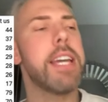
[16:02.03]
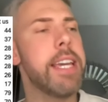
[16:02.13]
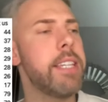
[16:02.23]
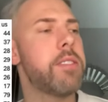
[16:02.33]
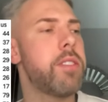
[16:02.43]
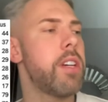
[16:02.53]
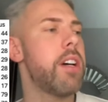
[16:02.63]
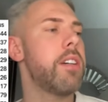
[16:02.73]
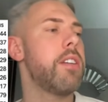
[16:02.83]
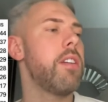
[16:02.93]
is
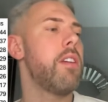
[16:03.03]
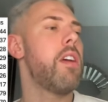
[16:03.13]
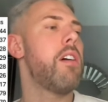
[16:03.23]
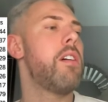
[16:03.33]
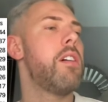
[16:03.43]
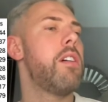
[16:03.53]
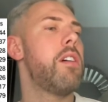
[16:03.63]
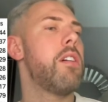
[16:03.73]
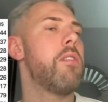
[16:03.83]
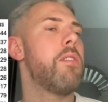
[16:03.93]
that,
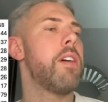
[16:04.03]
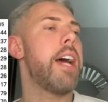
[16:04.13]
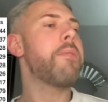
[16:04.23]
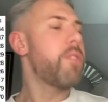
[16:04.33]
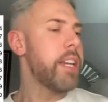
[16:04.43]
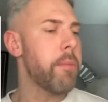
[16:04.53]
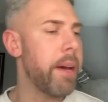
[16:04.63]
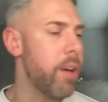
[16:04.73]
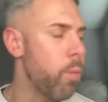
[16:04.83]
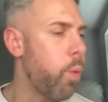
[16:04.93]
have a think
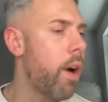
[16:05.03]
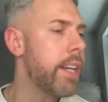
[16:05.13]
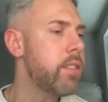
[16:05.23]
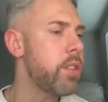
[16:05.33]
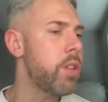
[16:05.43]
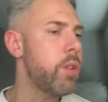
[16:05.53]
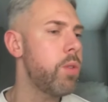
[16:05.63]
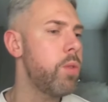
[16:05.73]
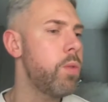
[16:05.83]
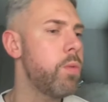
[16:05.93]
about it. Why
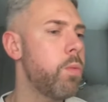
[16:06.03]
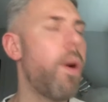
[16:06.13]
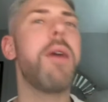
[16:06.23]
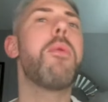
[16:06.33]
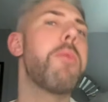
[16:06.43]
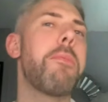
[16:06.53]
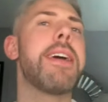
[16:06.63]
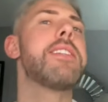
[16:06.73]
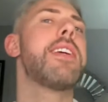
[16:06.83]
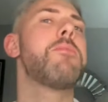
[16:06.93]
when we
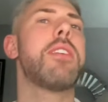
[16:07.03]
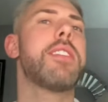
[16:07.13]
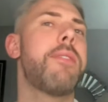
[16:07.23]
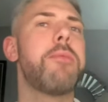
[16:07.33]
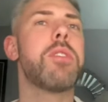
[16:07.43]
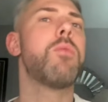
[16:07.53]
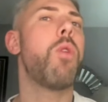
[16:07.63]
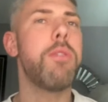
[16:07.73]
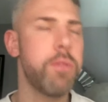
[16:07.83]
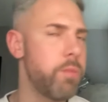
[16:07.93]
play teams like Southampton and
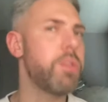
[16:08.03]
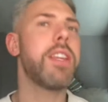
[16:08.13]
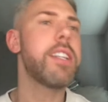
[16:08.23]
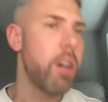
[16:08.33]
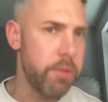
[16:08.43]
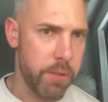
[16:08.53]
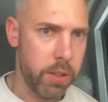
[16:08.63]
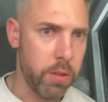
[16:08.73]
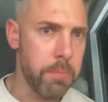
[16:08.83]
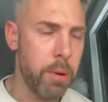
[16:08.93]
Watford, would they go for
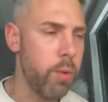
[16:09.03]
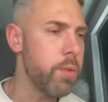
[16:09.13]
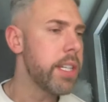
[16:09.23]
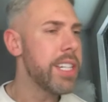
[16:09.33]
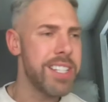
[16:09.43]
a long ball?